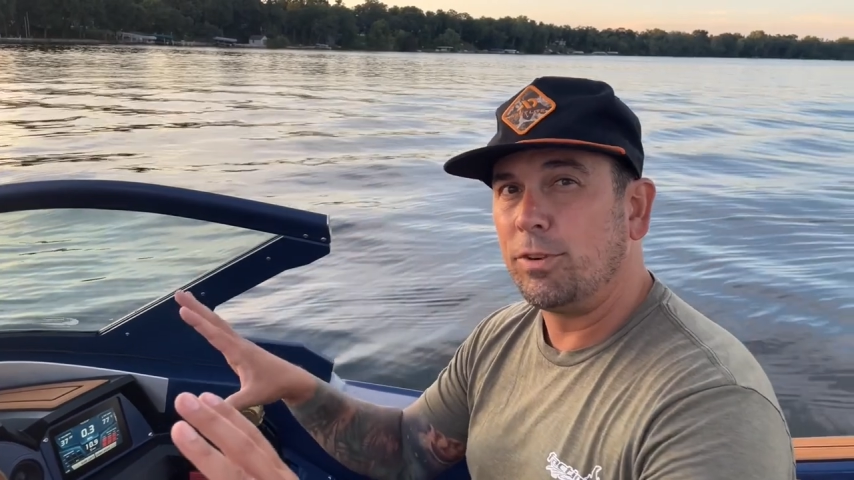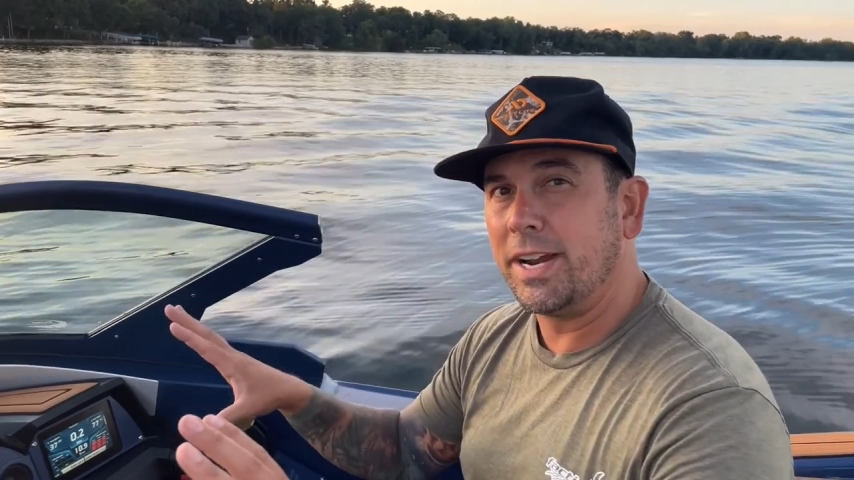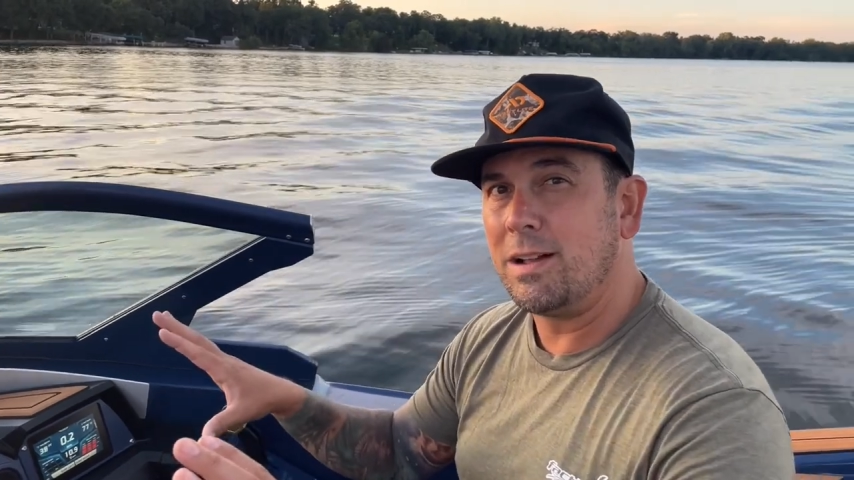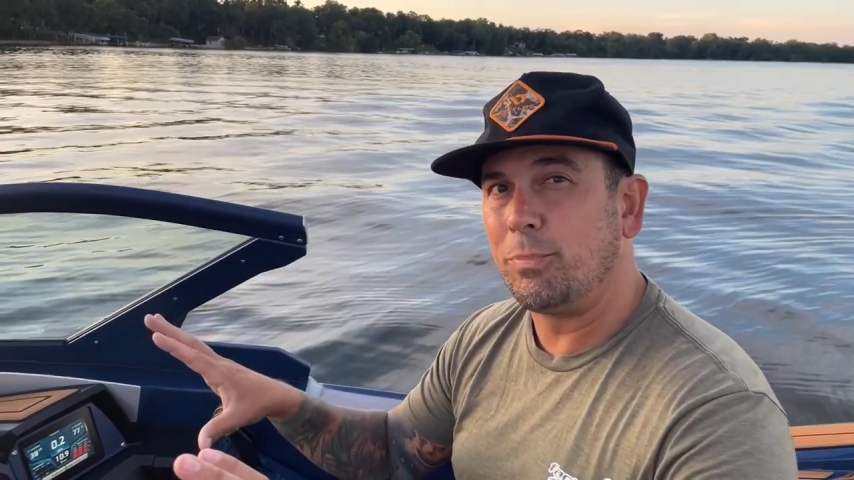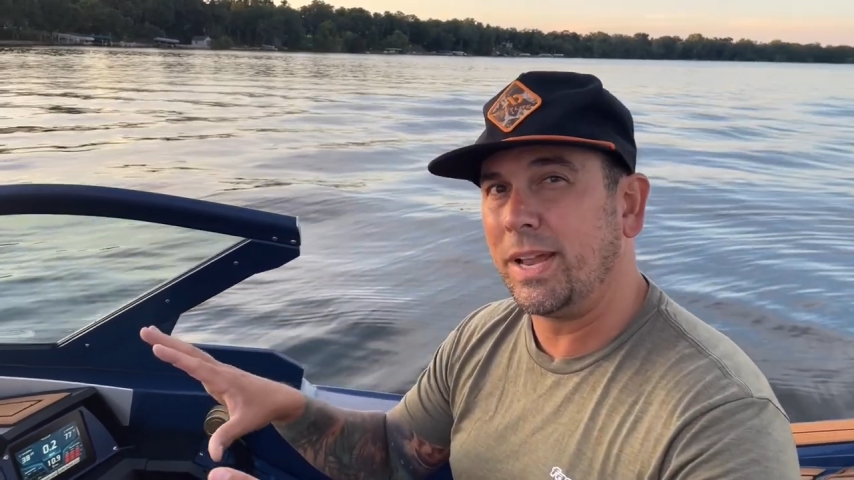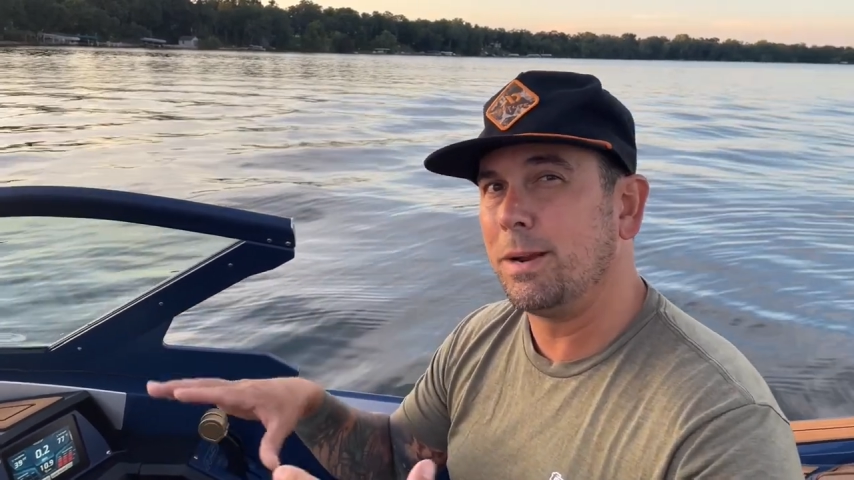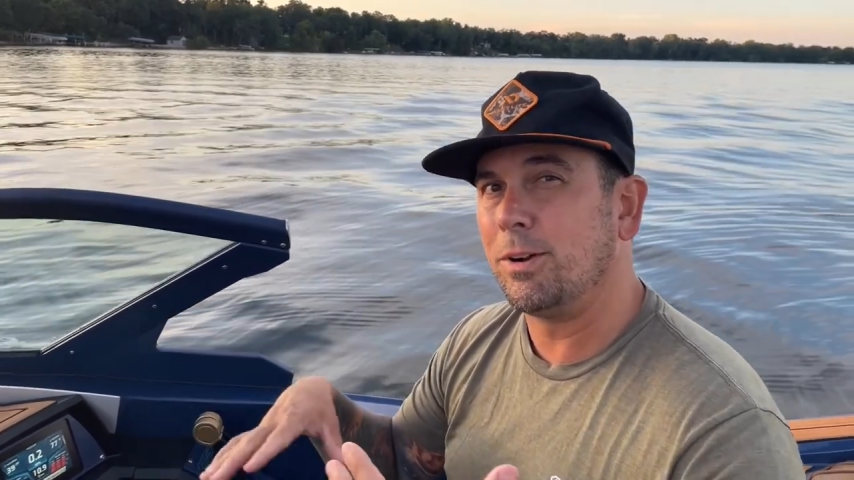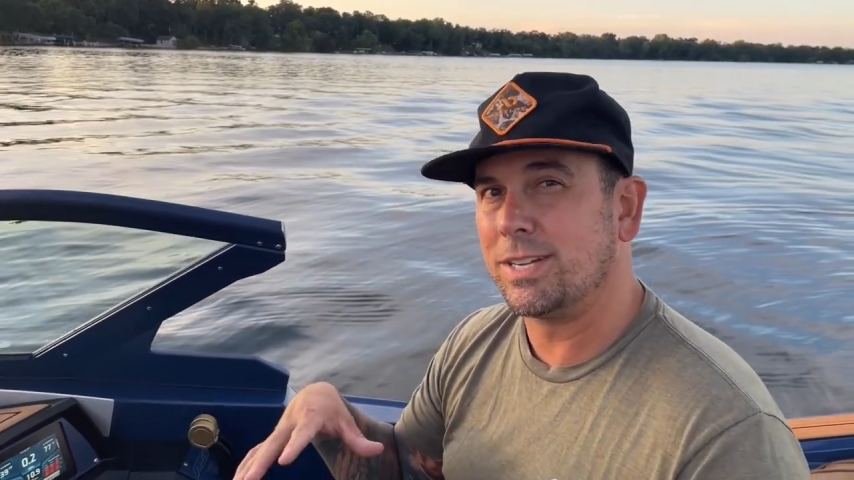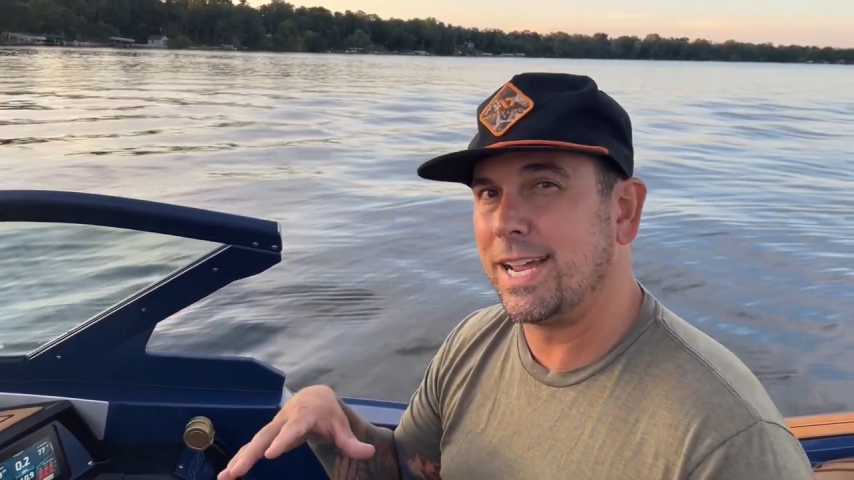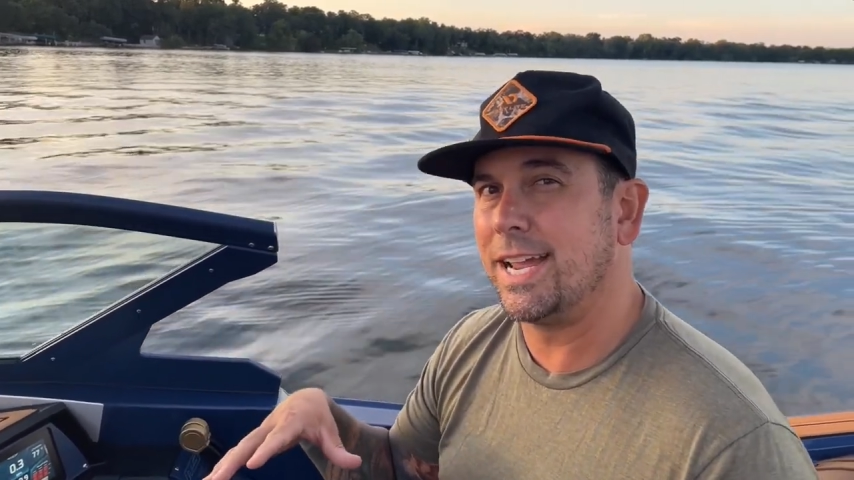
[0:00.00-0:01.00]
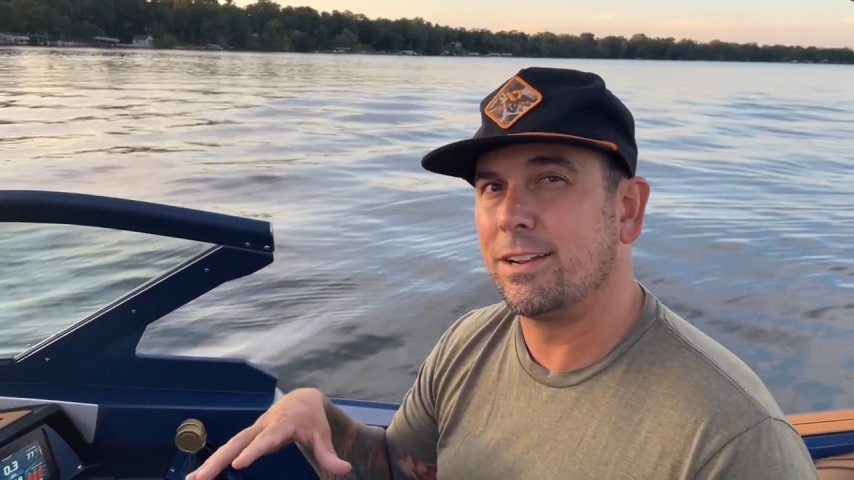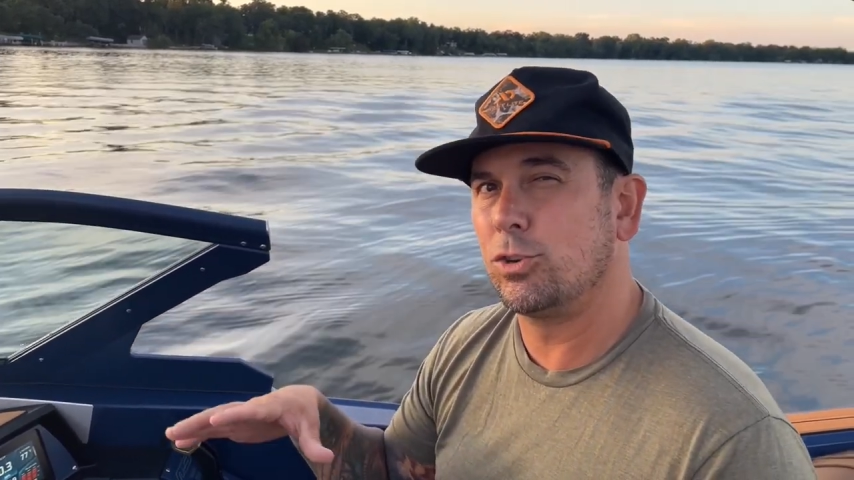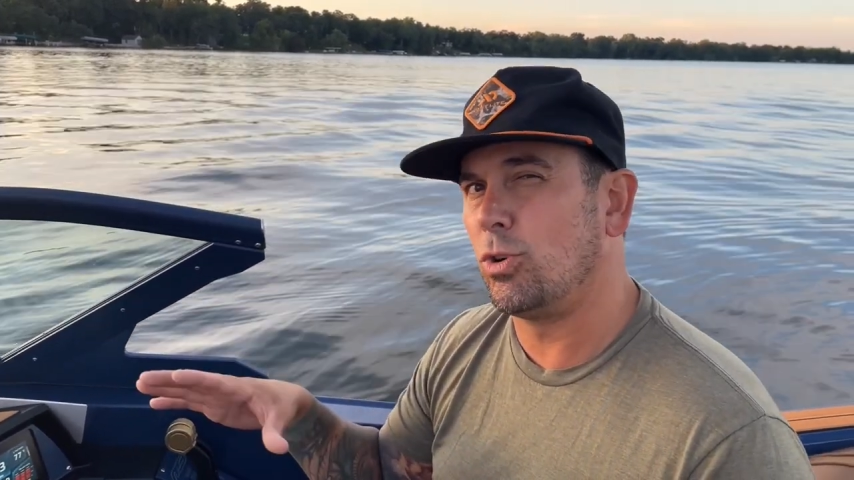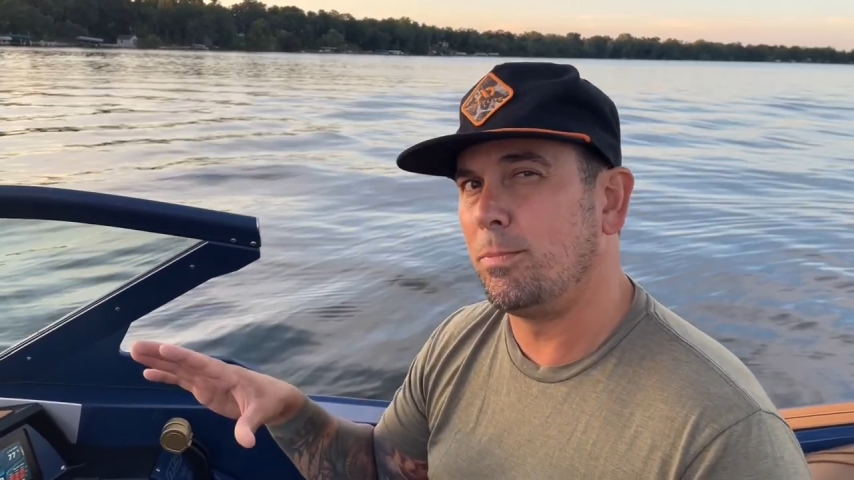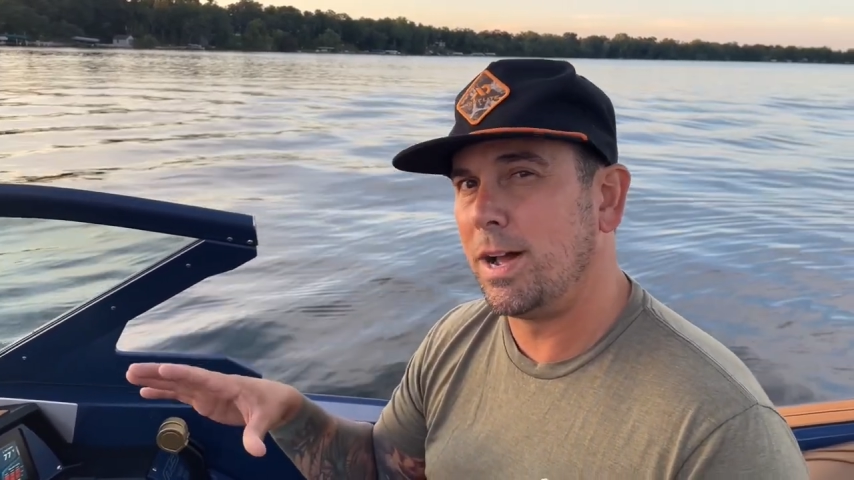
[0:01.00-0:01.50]
We'll get on plane about 10,
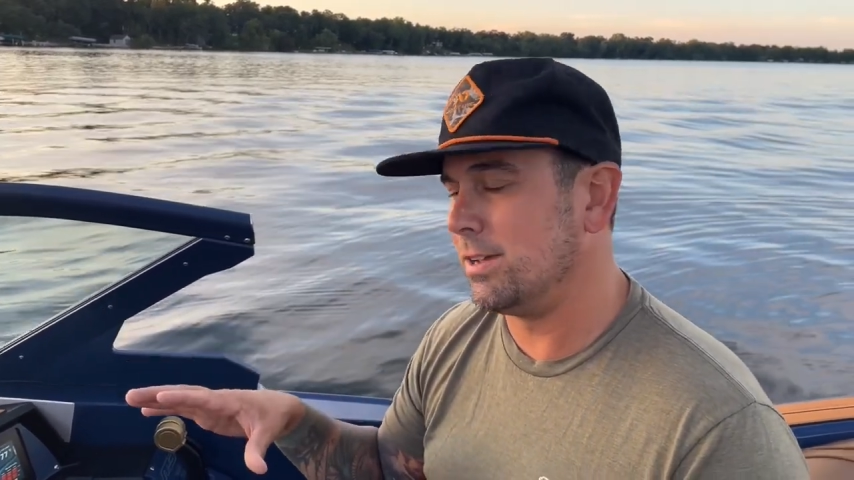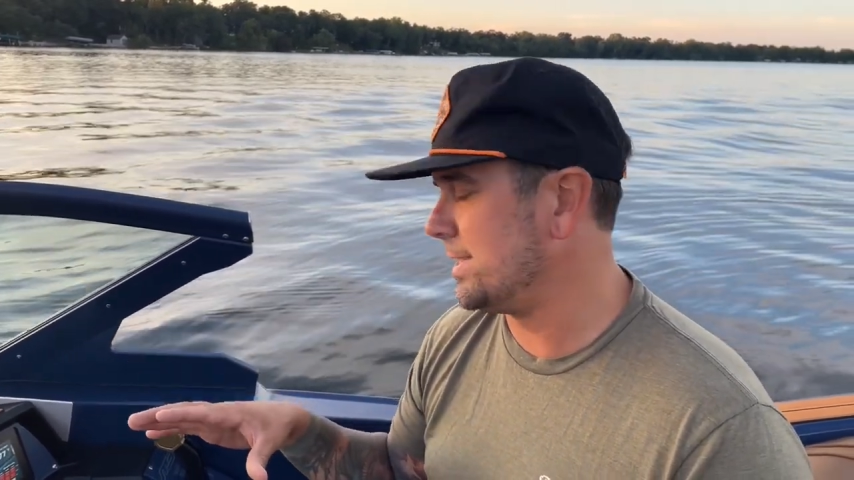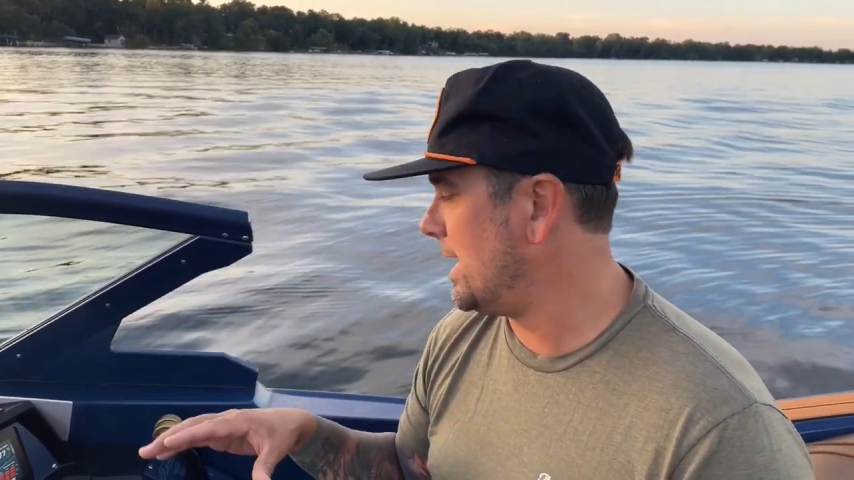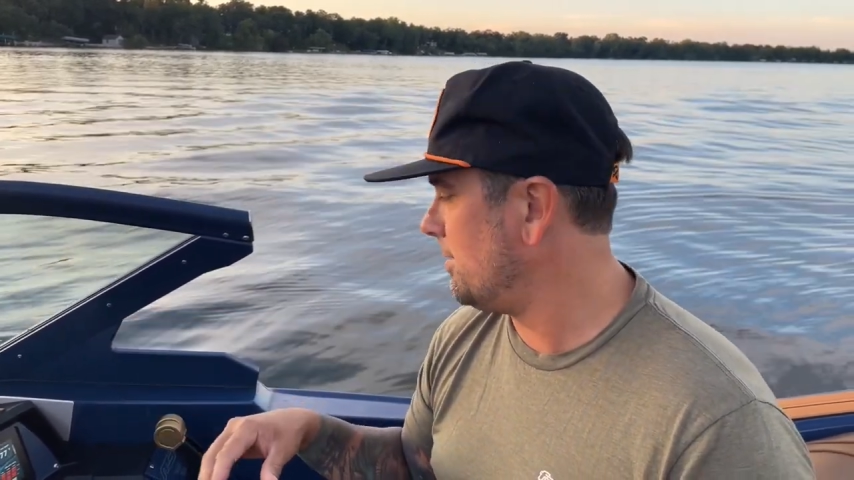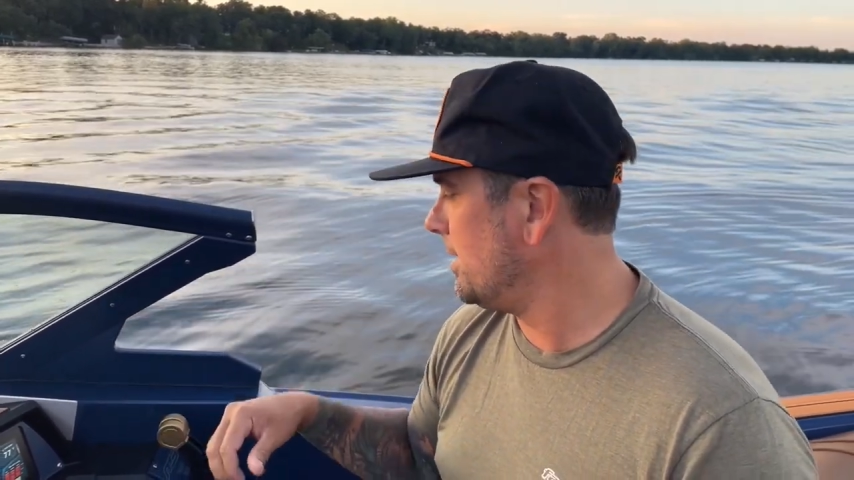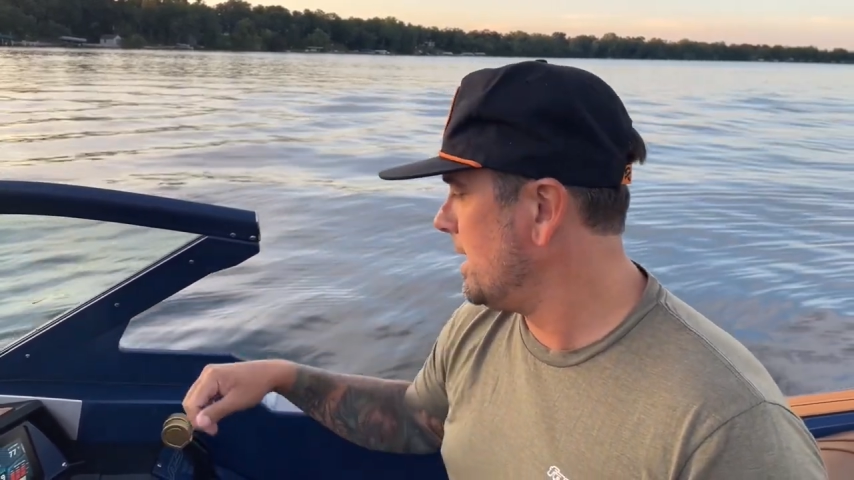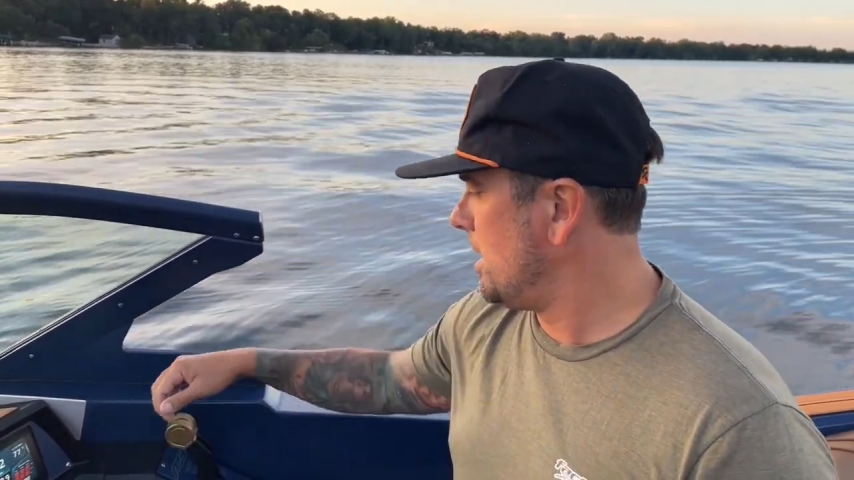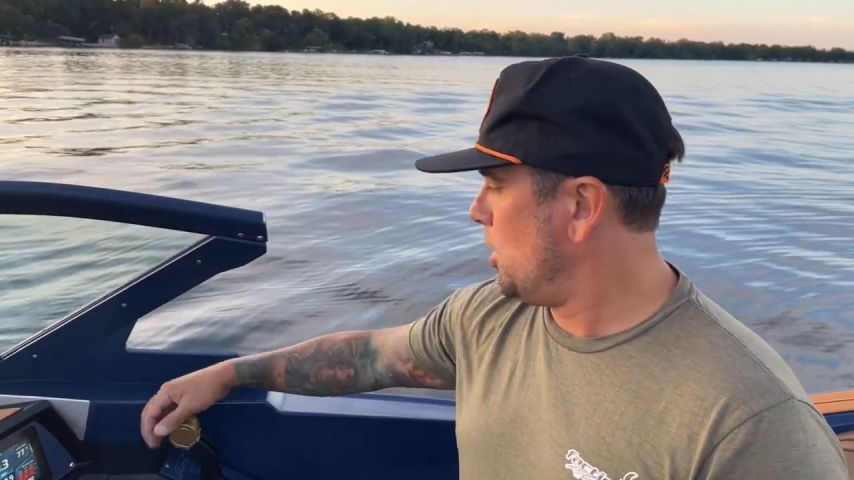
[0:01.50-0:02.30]
12 miles an hour.